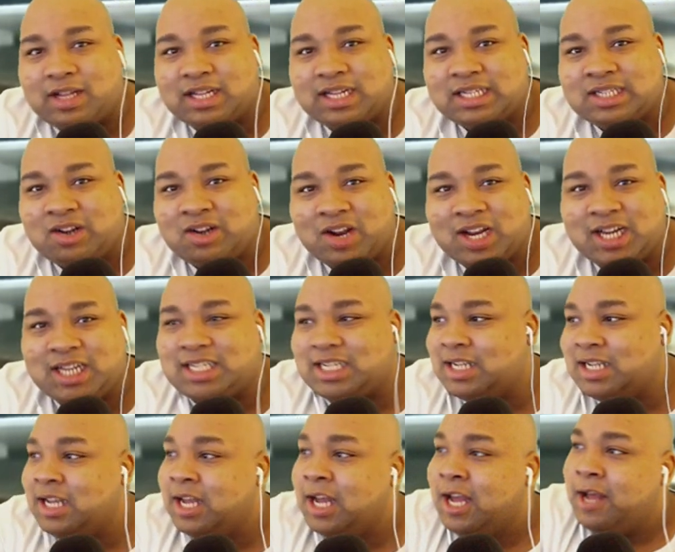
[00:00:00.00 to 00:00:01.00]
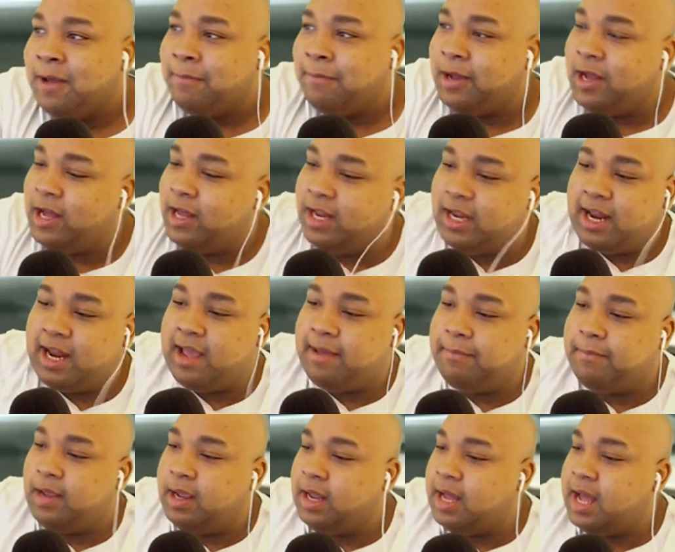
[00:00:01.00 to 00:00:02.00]
that's crazy. But other than
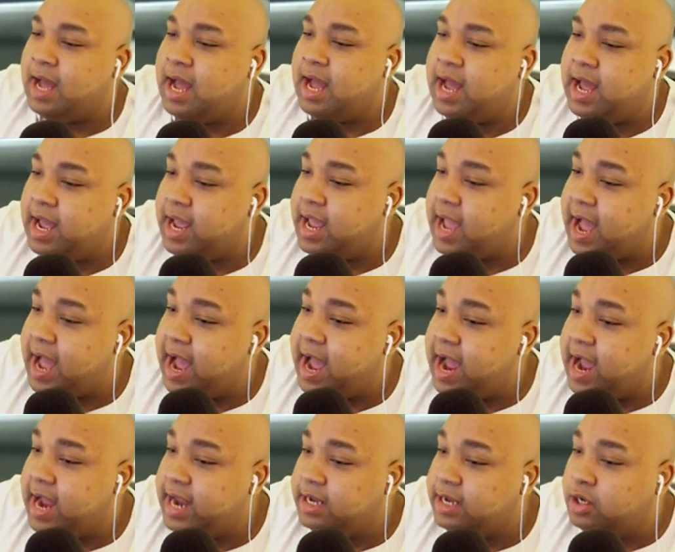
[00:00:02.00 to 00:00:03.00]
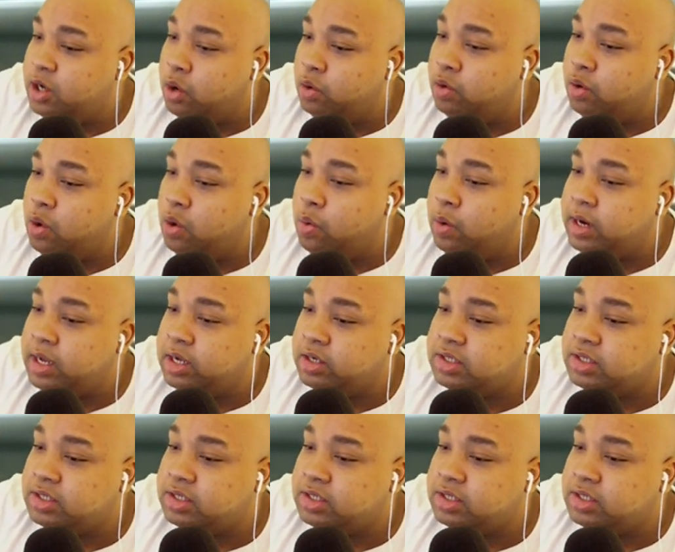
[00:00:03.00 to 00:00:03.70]
that, man, I I don't know what